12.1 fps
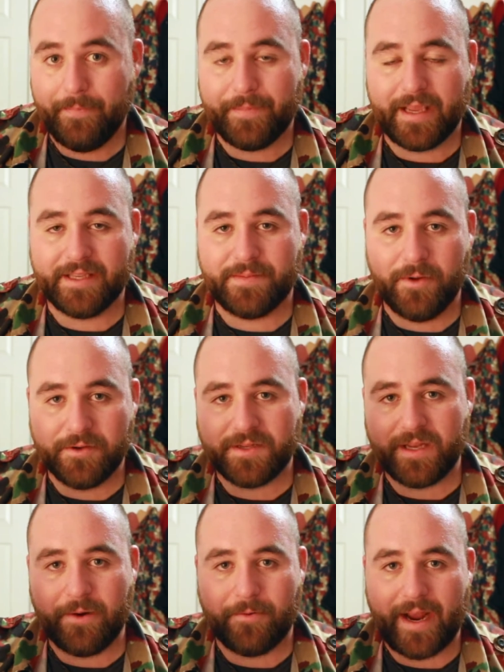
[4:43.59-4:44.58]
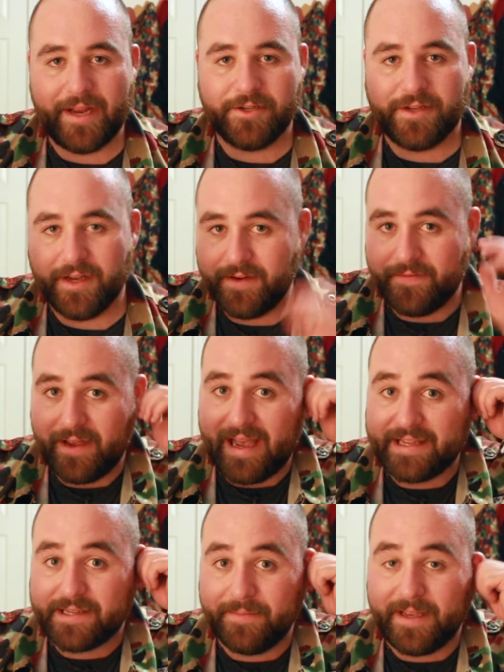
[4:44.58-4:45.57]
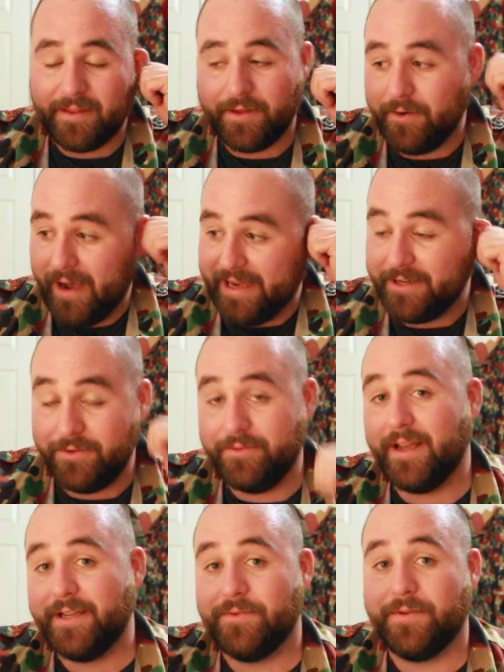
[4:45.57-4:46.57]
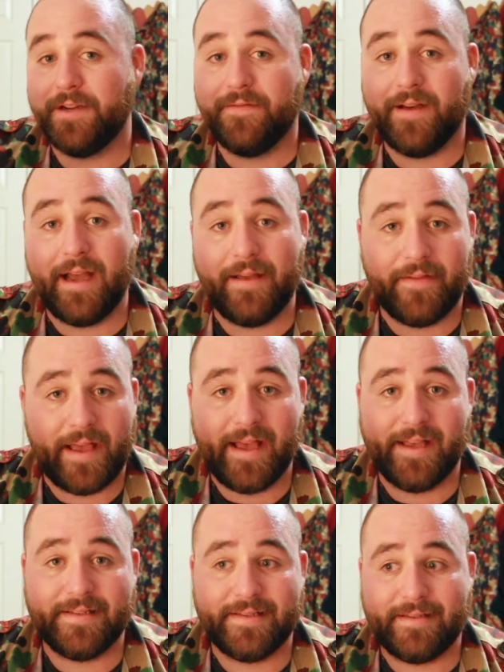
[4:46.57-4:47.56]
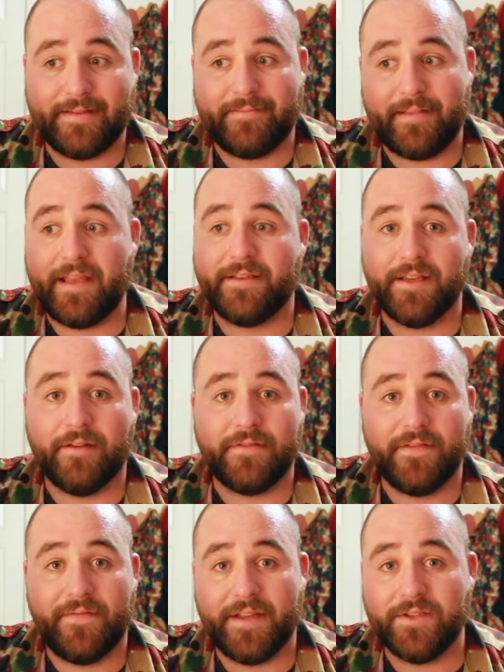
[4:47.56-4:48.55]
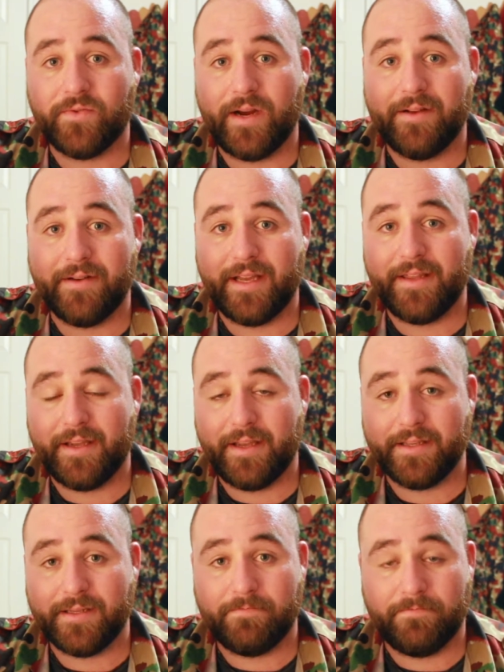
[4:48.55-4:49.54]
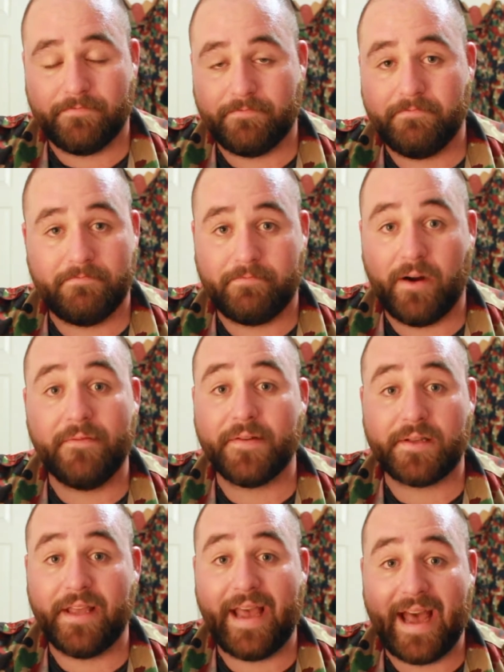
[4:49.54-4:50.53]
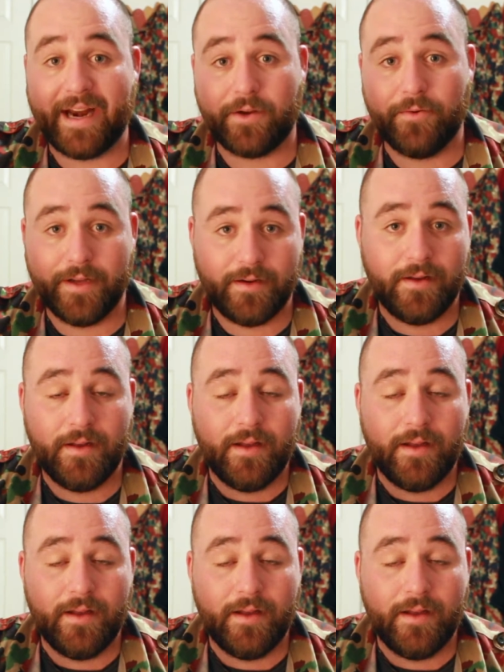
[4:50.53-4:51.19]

It's mostly a range gun if you ask me, though I do like 25 as a self-defense round. I think it's perfectly adequate.